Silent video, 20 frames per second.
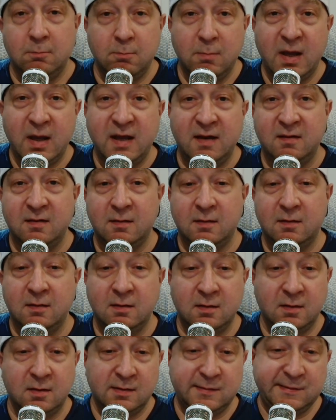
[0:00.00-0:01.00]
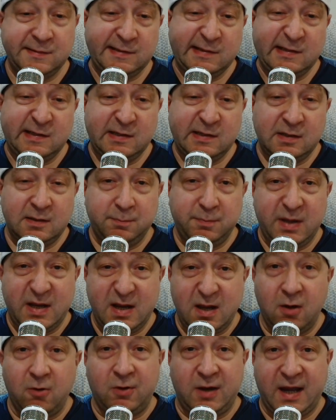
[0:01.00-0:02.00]
Been
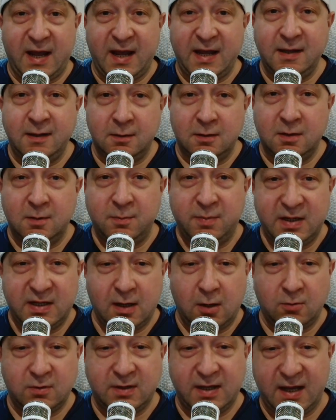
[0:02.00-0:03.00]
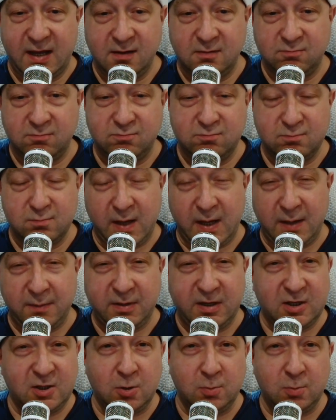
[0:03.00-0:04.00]
okay. They've been okay.
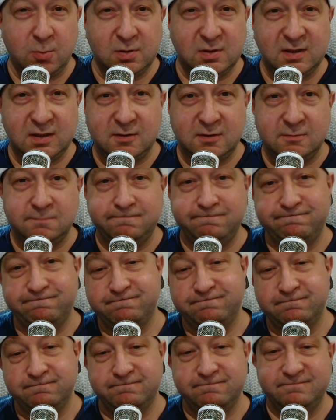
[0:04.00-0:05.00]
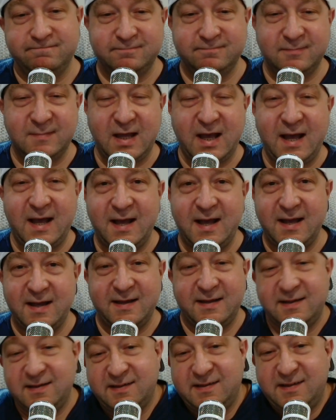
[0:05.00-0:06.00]
Maybe a couple little, you
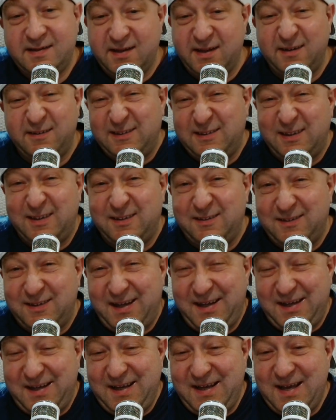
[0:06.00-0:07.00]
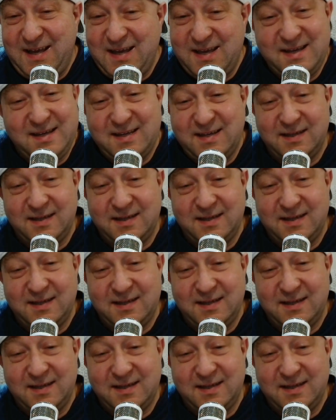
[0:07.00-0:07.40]
know, little.